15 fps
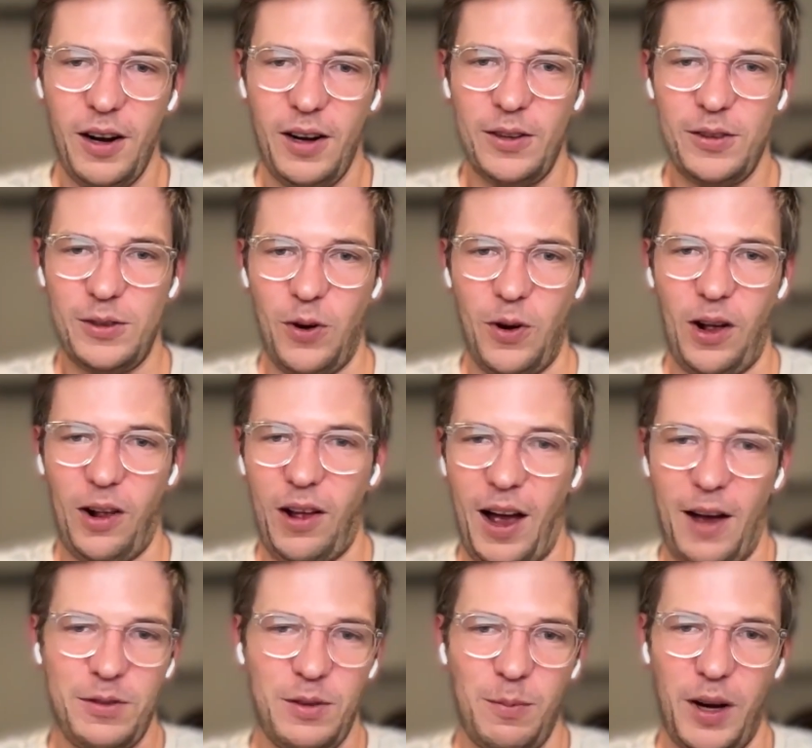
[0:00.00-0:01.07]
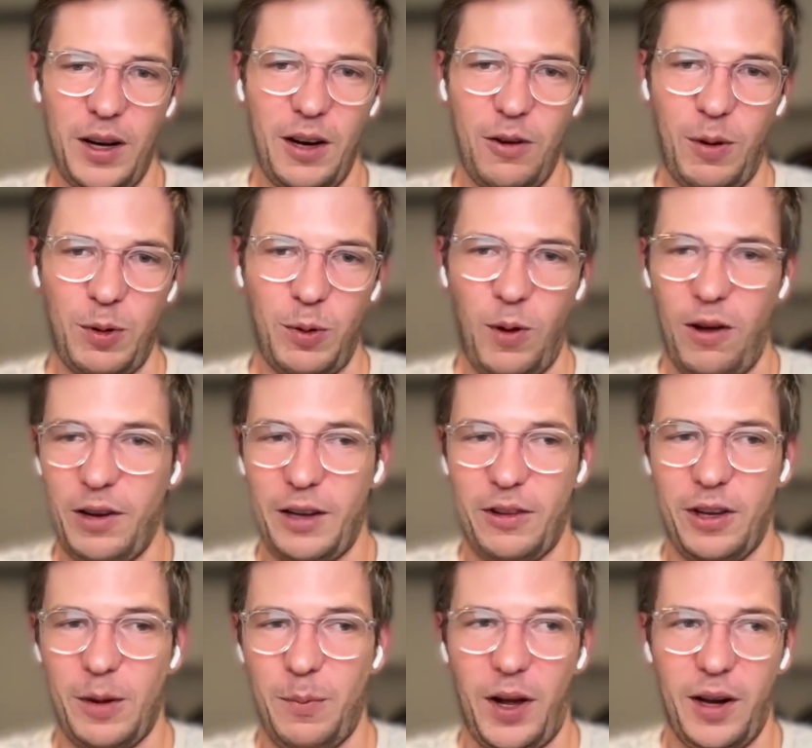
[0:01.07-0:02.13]
So I'll have some money in a crypto wallet, I
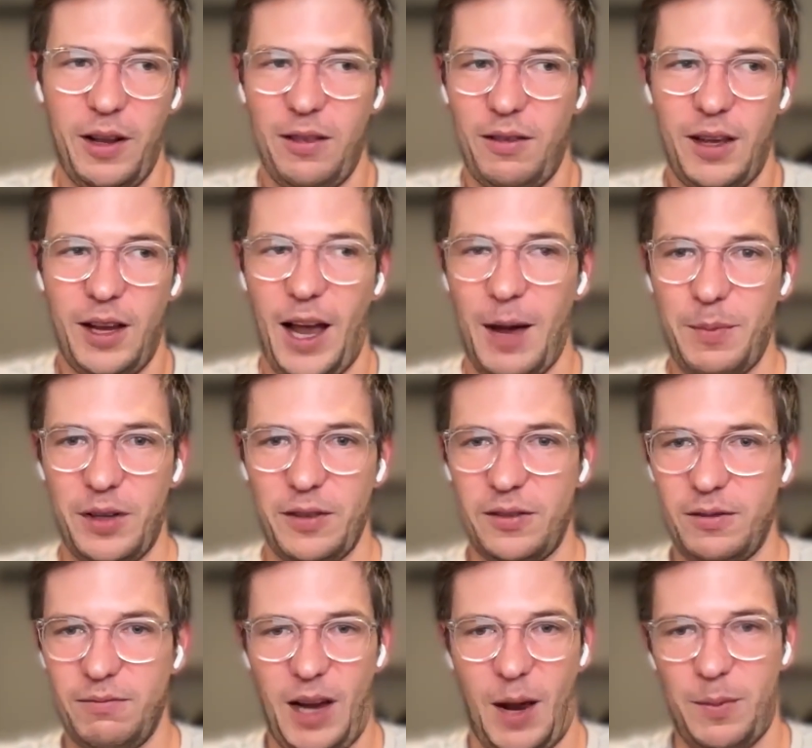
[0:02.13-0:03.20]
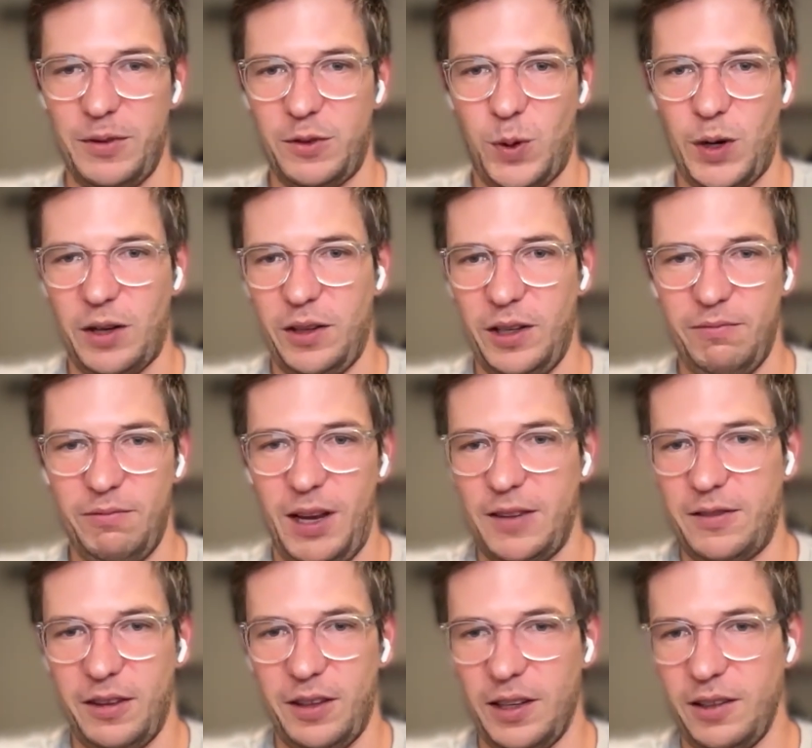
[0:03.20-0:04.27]
click a button, the thing happens quickly,
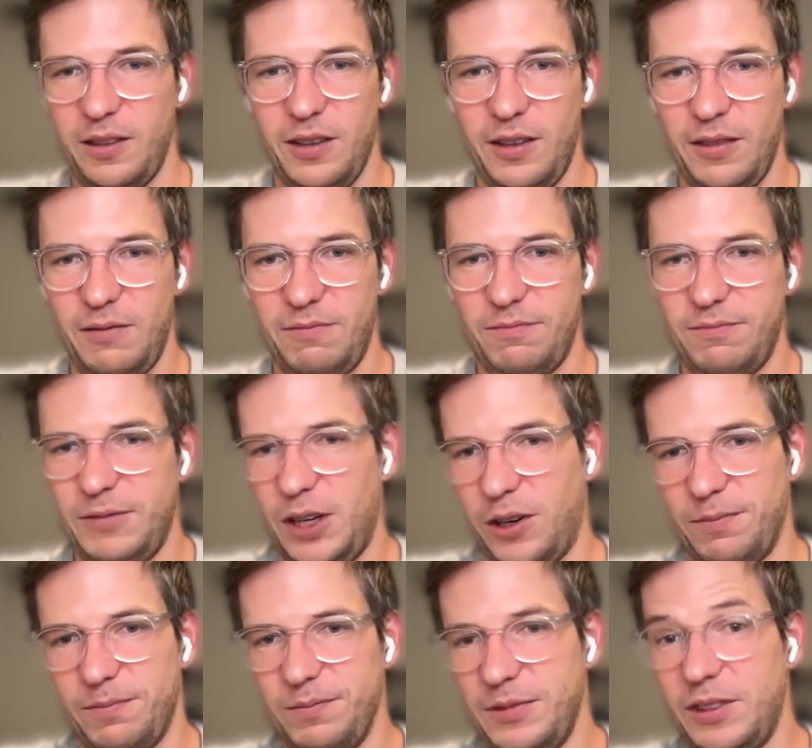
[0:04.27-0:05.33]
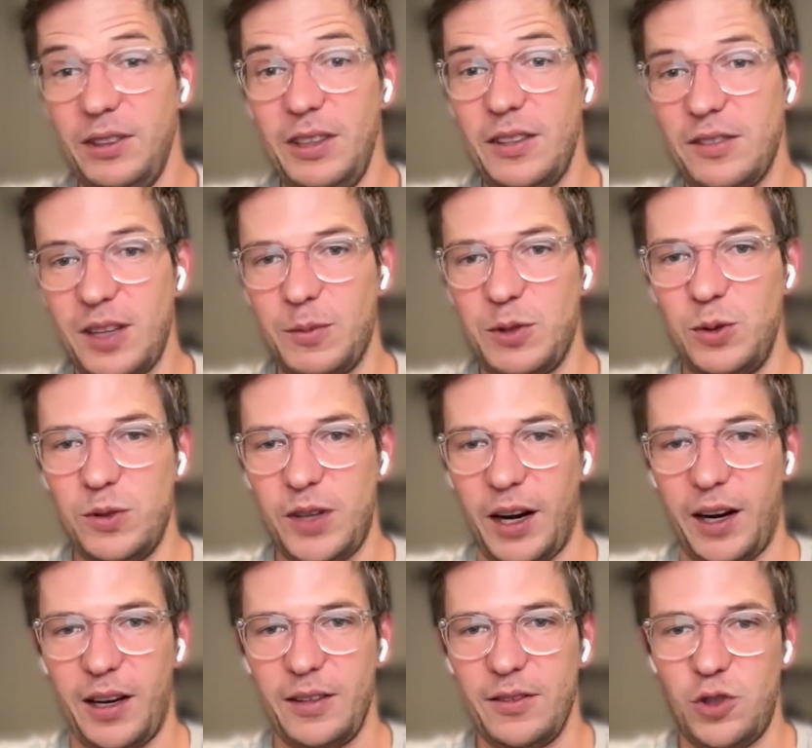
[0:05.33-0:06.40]
instantly, at least sub 2
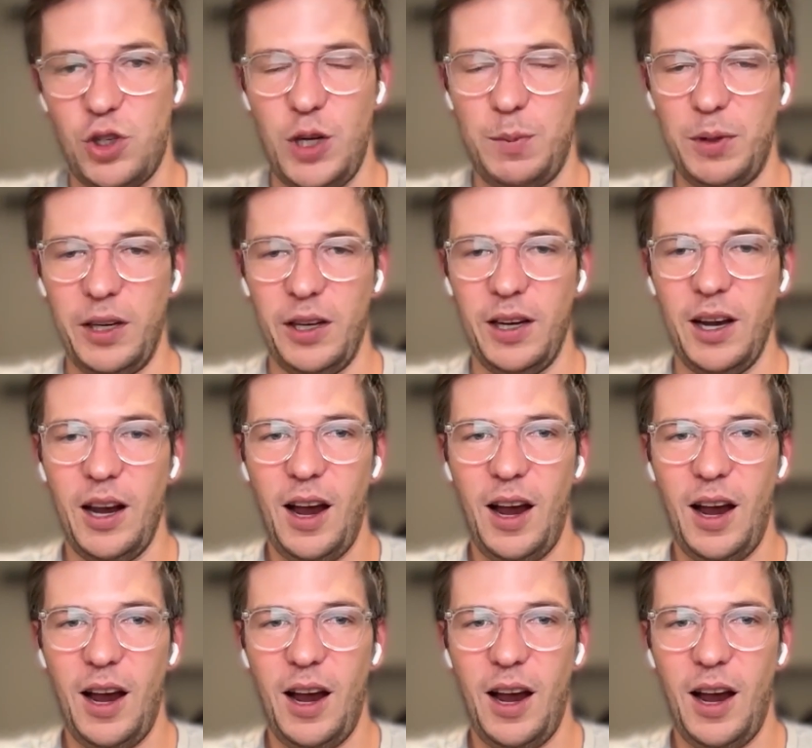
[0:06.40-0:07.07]
seconds, cheaply.